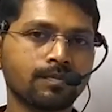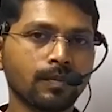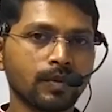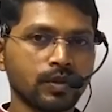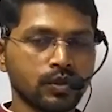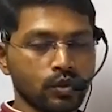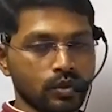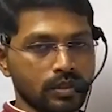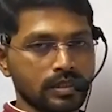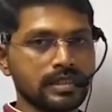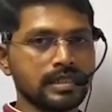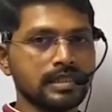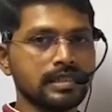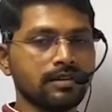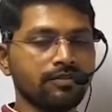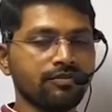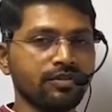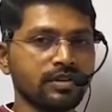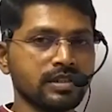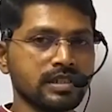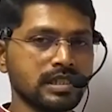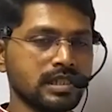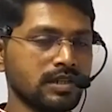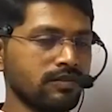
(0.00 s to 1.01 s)
So this is the
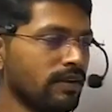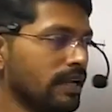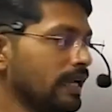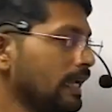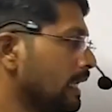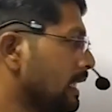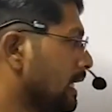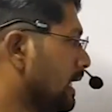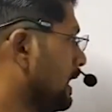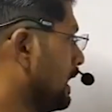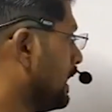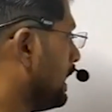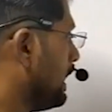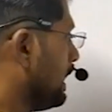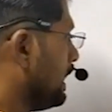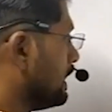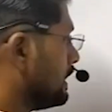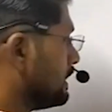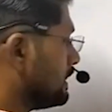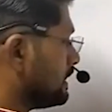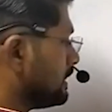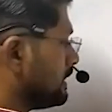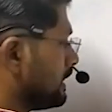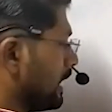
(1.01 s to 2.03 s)
first event.
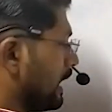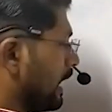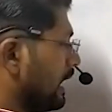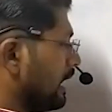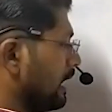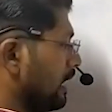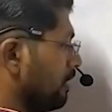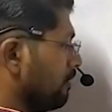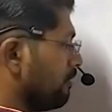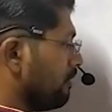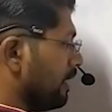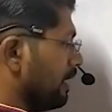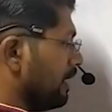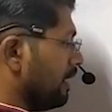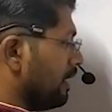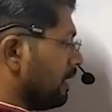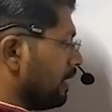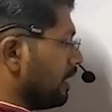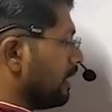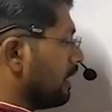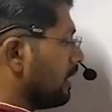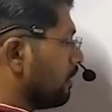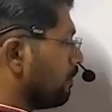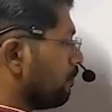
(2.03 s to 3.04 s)
The second event,
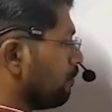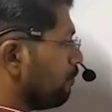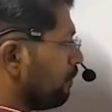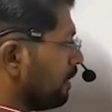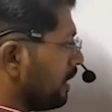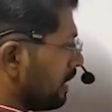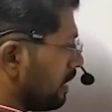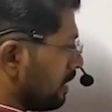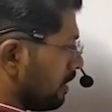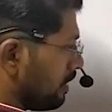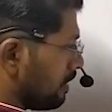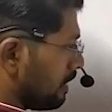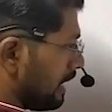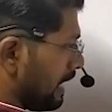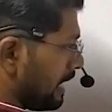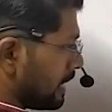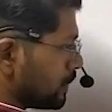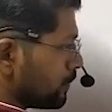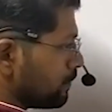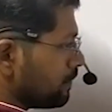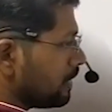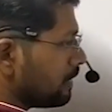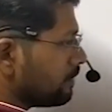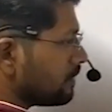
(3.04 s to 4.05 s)
where,
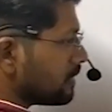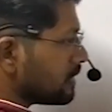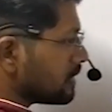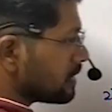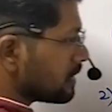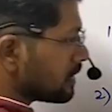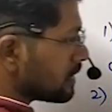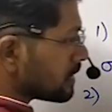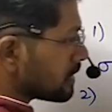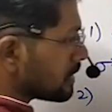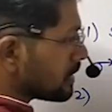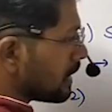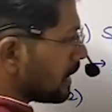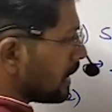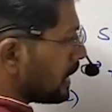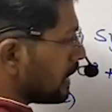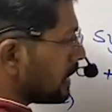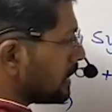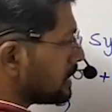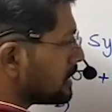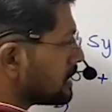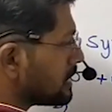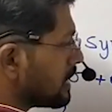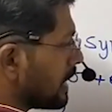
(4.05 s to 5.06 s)
as we have
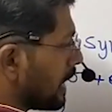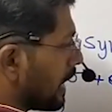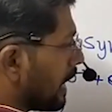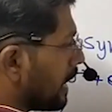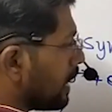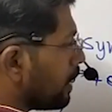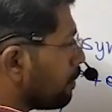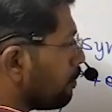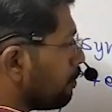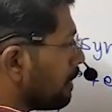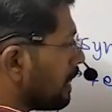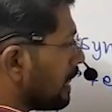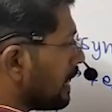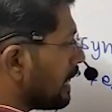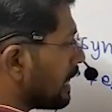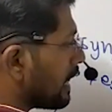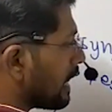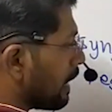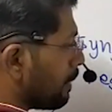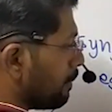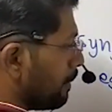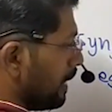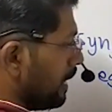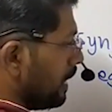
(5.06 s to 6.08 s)
discussed, the second male
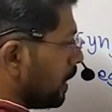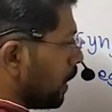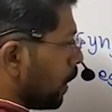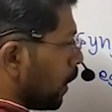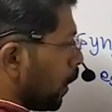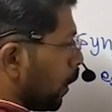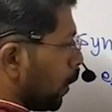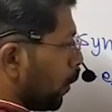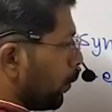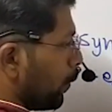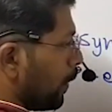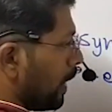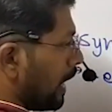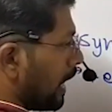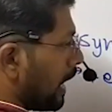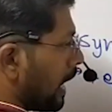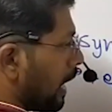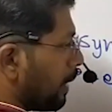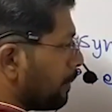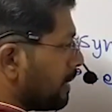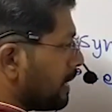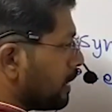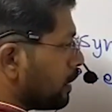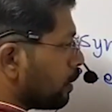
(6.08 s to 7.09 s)
gamete will
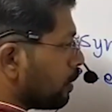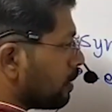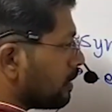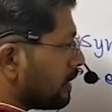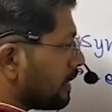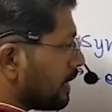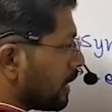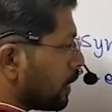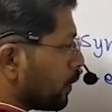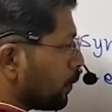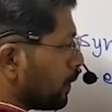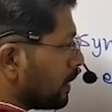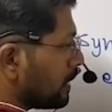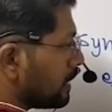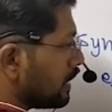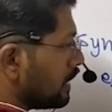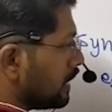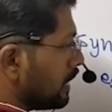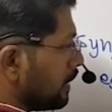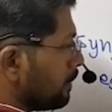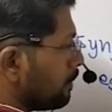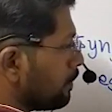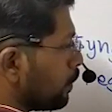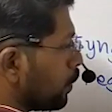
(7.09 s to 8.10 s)
come in contact with the
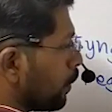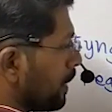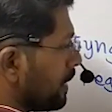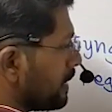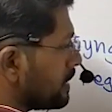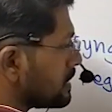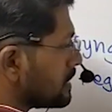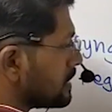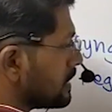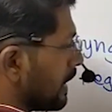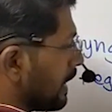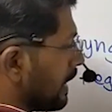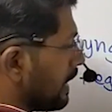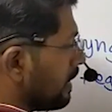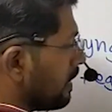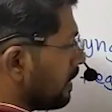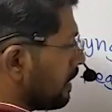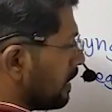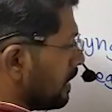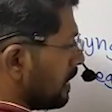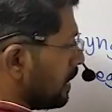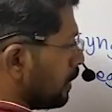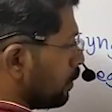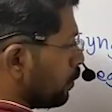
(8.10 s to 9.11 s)
diploid
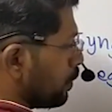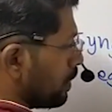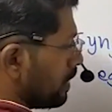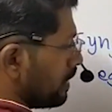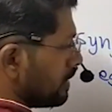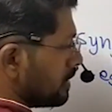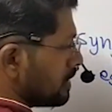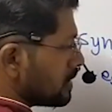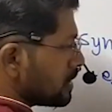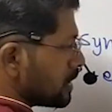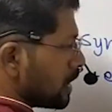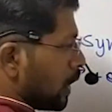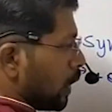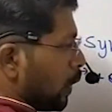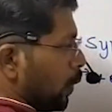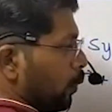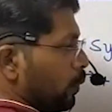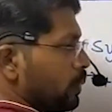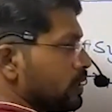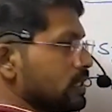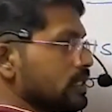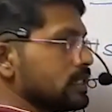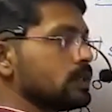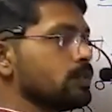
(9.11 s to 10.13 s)
secondary nucleus
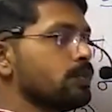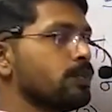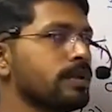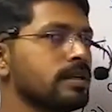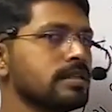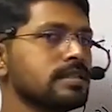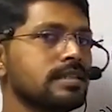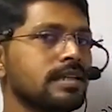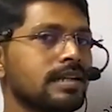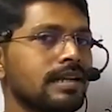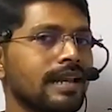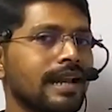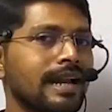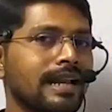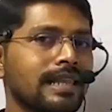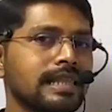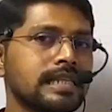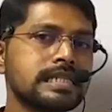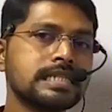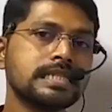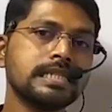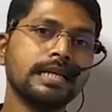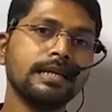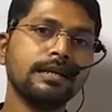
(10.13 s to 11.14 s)
which is present at
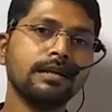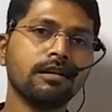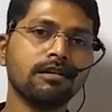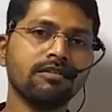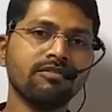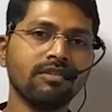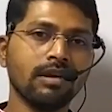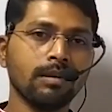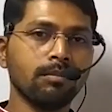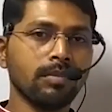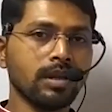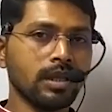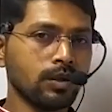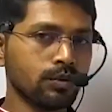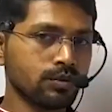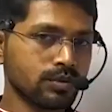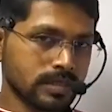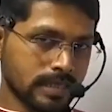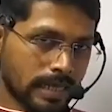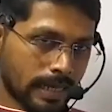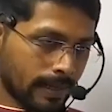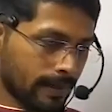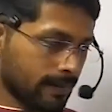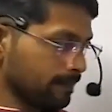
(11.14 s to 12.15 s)
the center of embryo
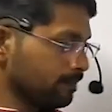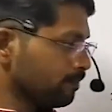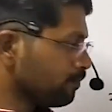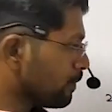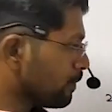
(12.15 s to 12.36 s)
sac.